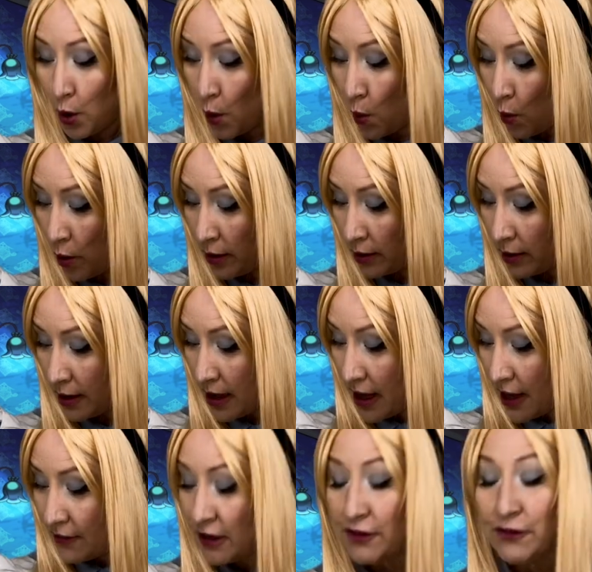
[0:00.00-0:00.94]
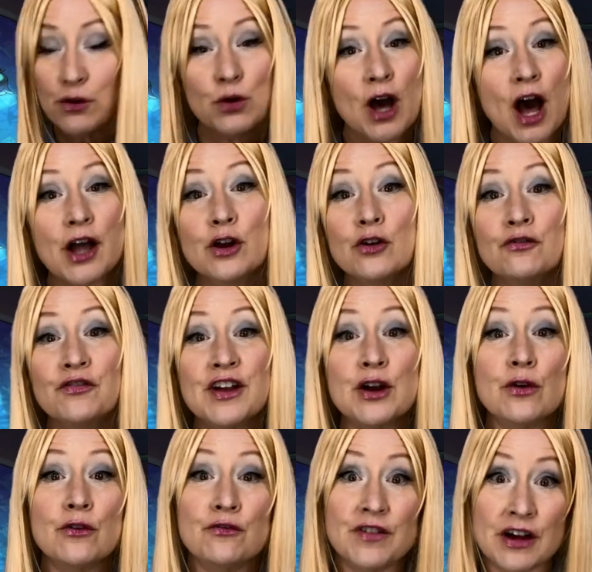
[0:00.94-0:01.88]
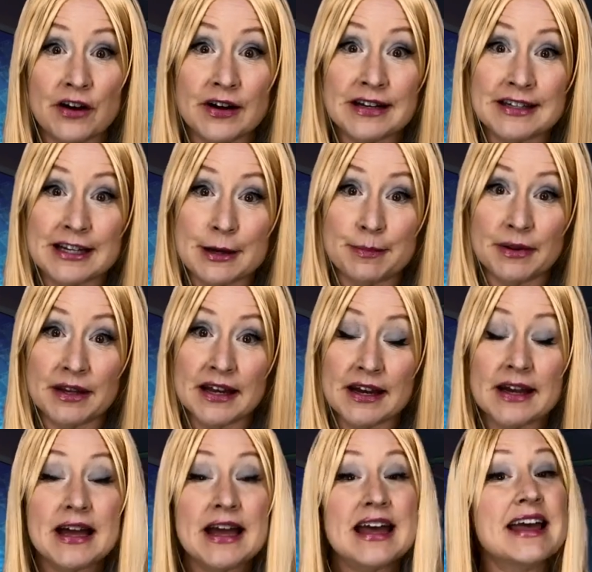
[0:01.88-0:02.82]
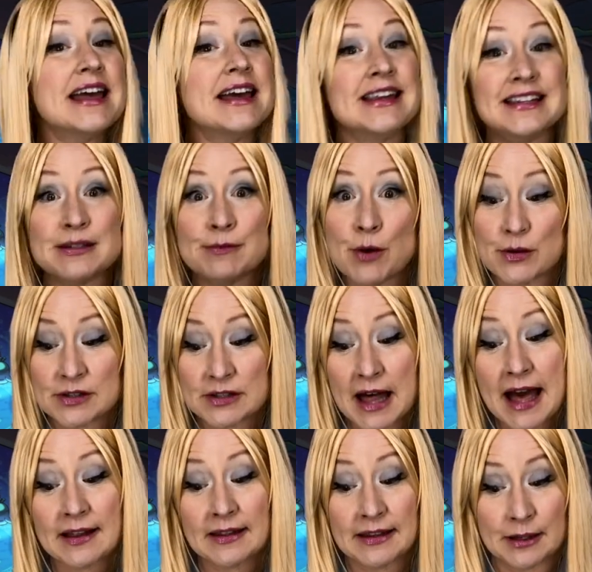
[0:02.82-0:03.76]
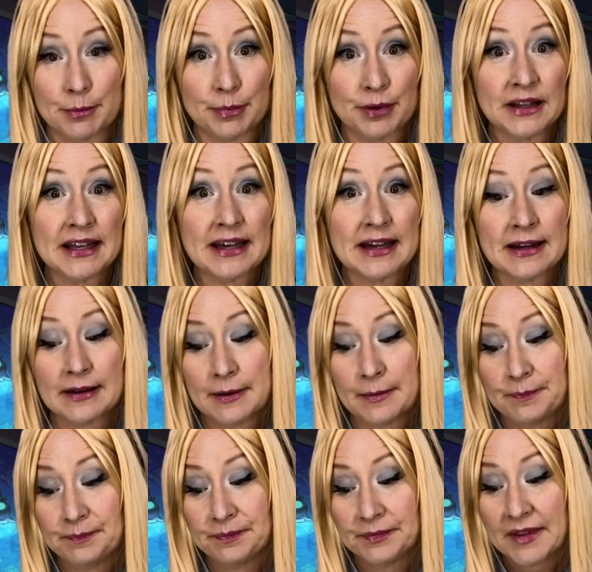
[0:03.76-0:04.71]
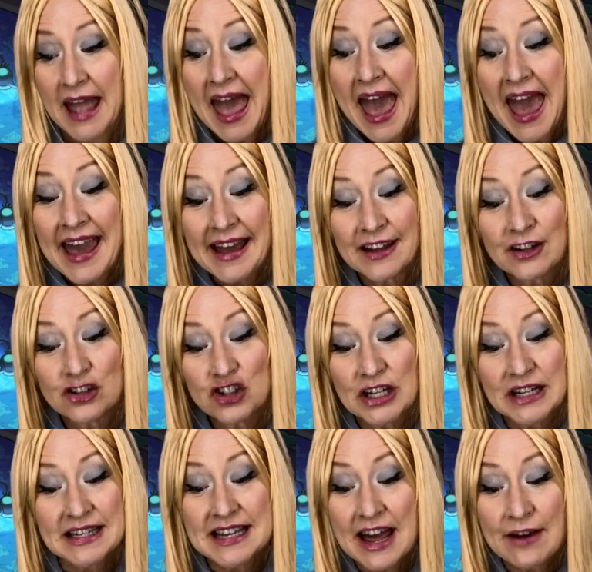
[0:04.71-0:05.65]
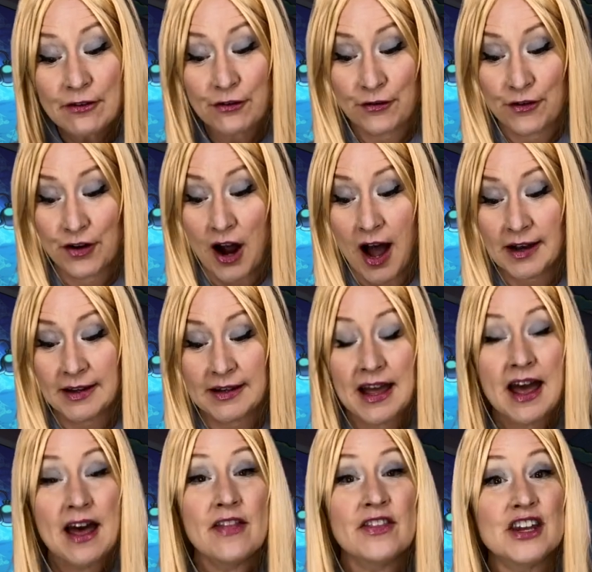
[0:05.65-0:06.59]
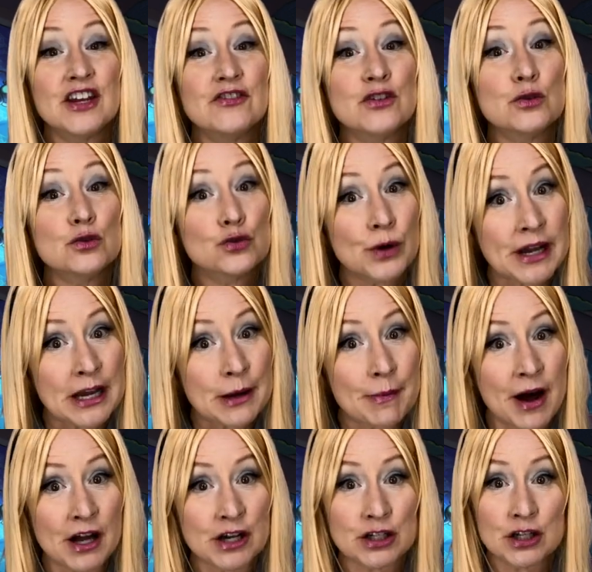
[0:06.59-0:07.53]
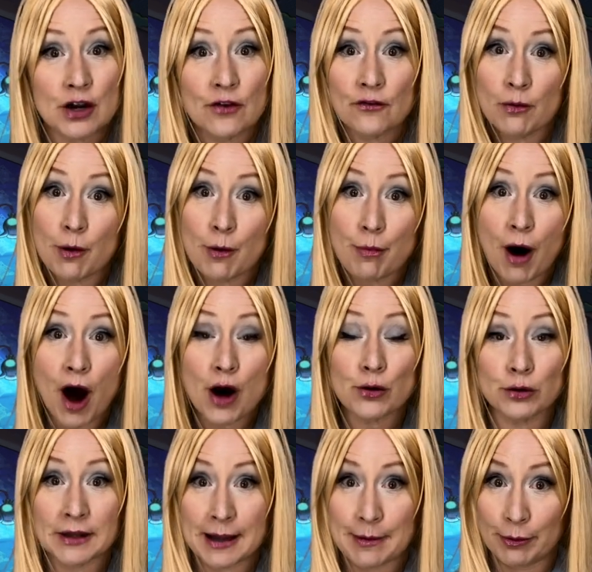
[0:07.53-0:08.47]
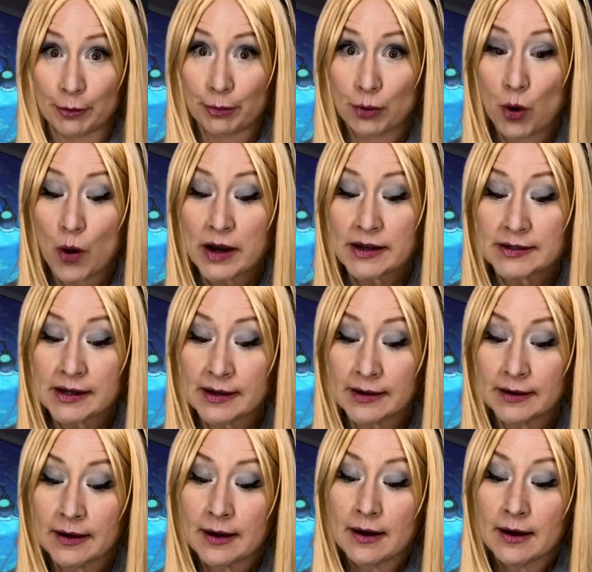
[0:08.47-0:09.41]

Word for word: or that if you cut your finger very deeply, it is most likely to bleed. And she had never forgotten that if you drink much from a bottle labeled poison,